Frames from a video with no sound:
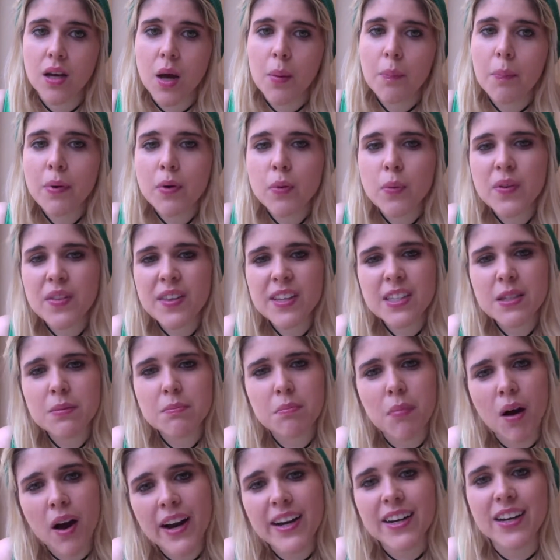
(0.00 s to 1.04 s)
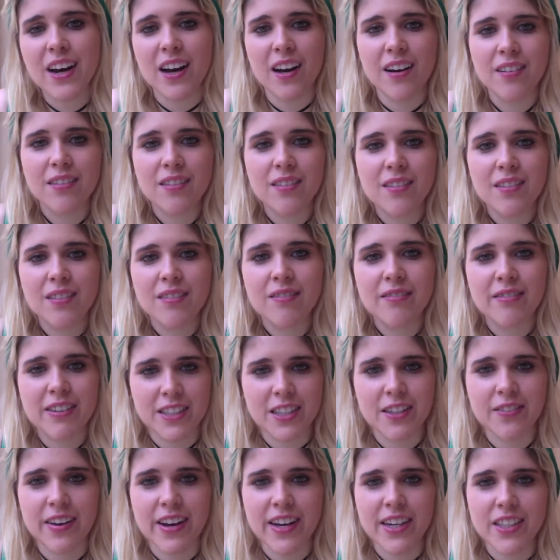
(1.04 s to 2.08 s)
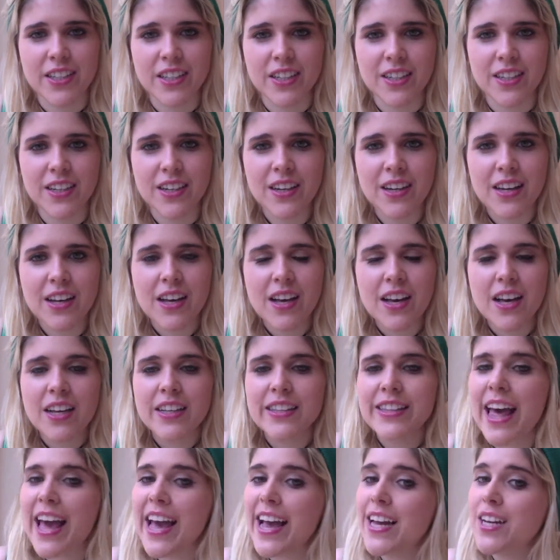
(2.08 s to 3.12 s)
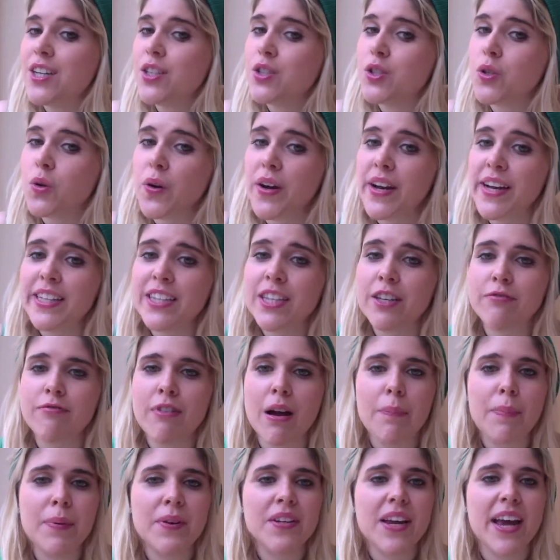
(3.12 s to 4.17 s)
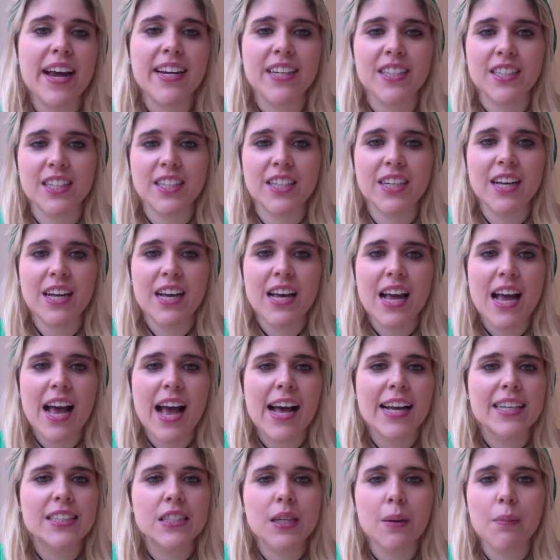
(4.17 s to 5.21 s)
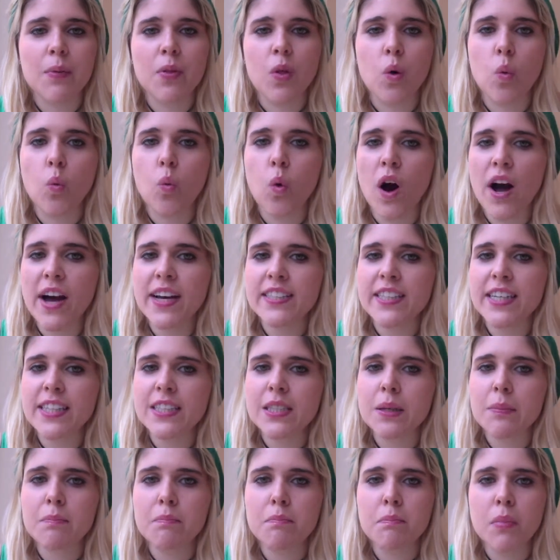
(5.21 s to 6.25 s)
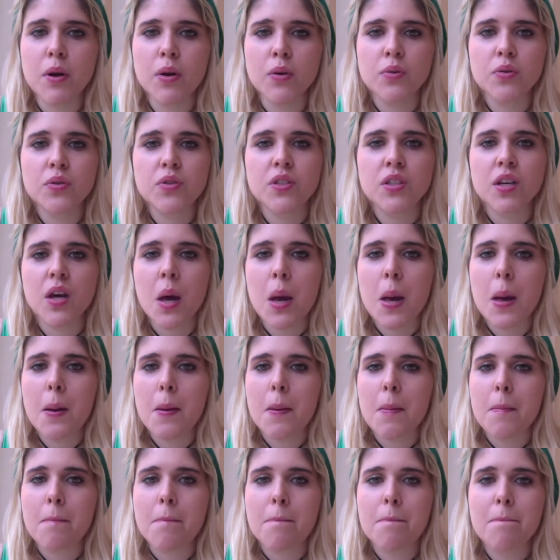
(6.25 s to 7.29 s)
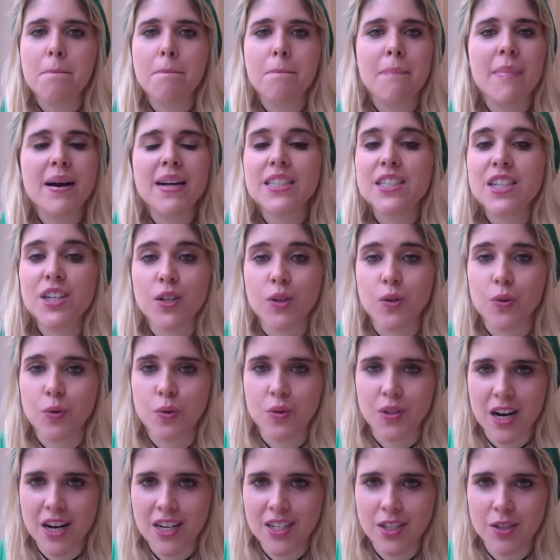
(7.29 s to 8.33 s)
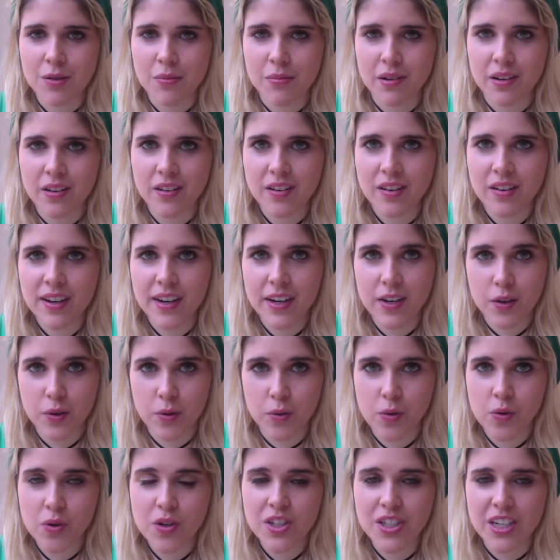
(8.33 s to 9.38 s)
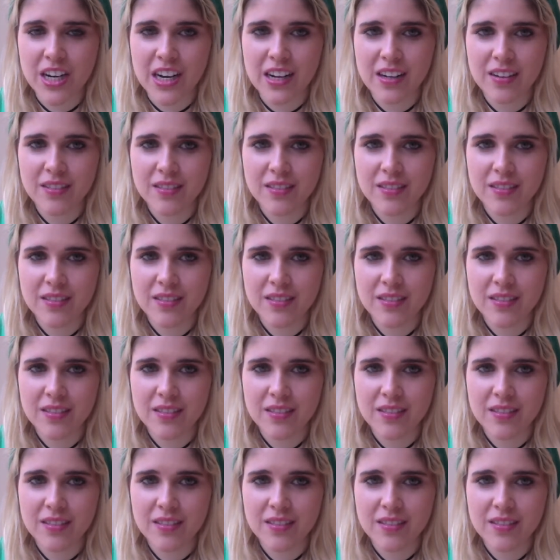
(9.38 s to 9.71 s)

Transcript: But with this minor reservation, they enjoyed the reputation as some of the wisest and most magical gentlemen in Yorkshire.